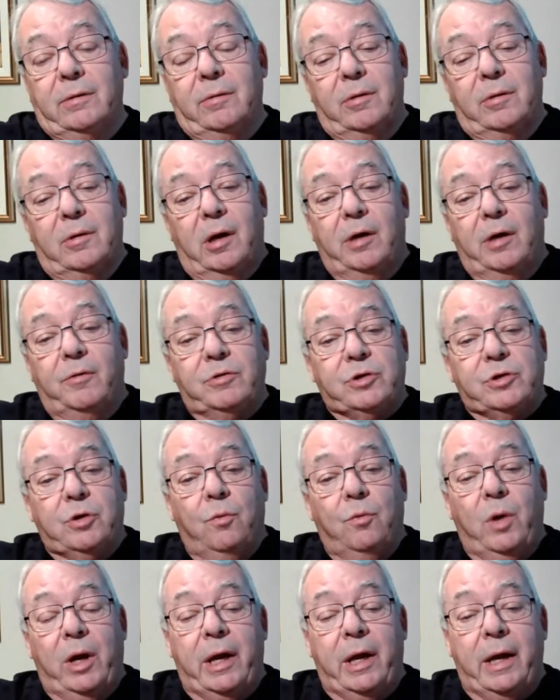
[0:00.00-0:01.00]
where I was
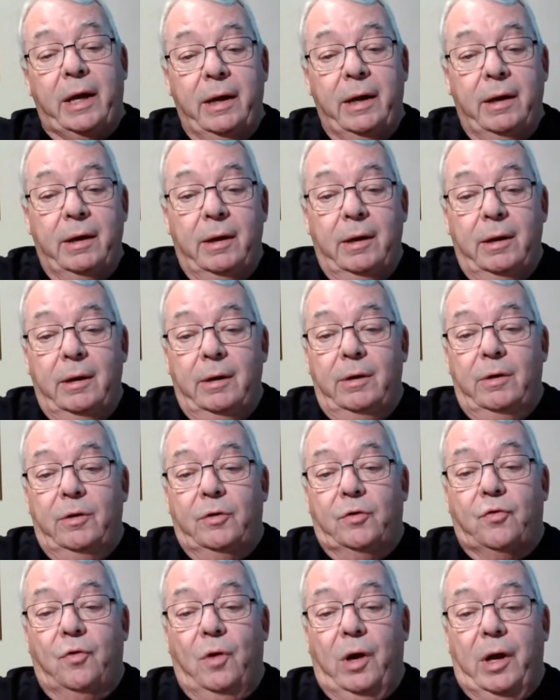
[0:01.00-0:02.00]
away
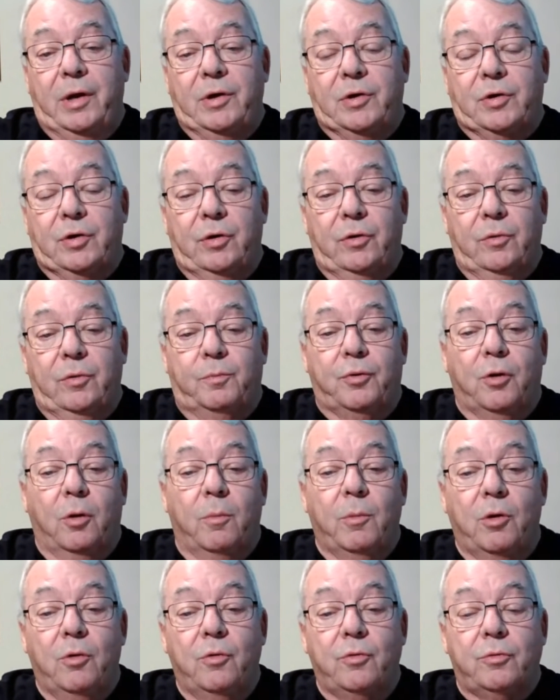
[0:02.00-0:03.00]
trying to
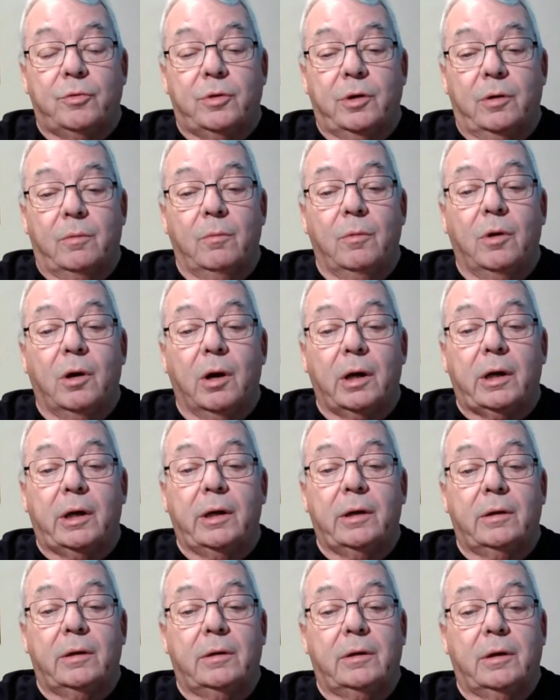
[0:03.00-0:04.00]
promote and
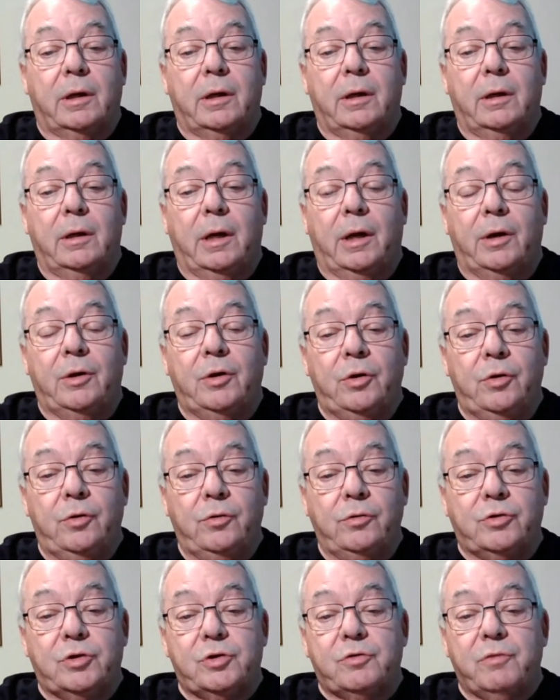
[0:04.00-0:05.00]
market uh, a
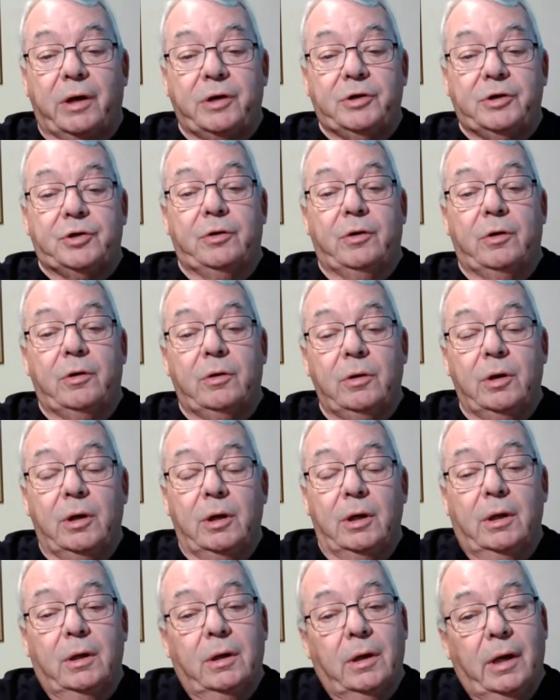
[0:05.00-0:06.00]
new structure and
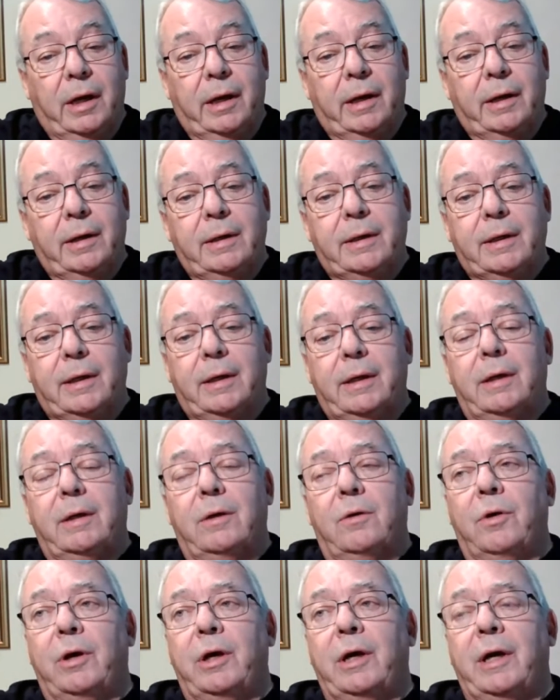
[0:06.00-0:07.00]
and uh,
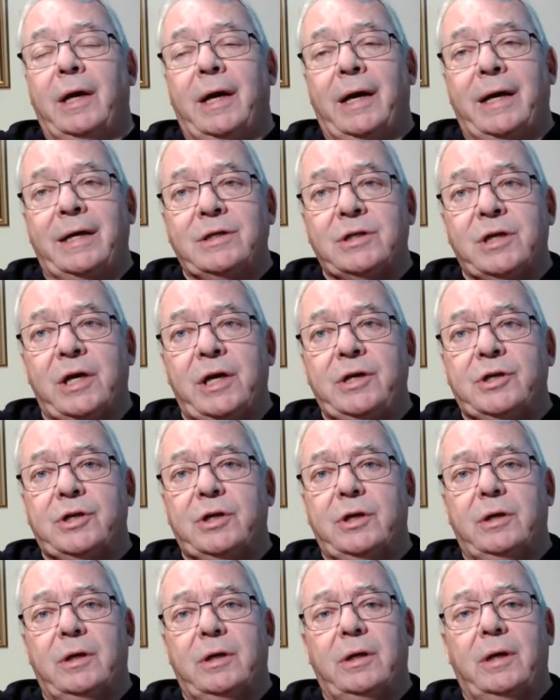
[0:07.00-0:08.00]

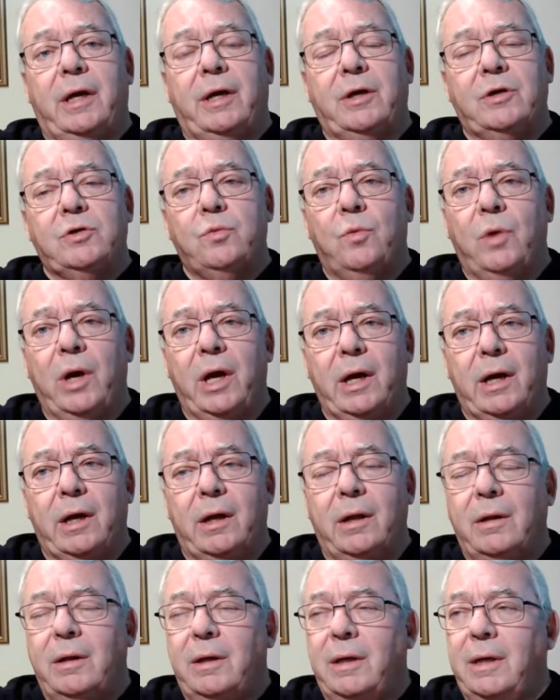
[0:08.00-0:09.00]
organization as
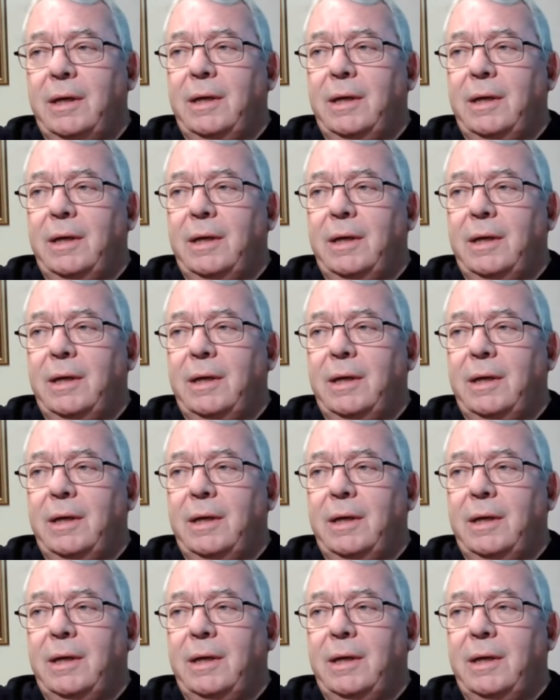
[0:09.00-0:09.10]
well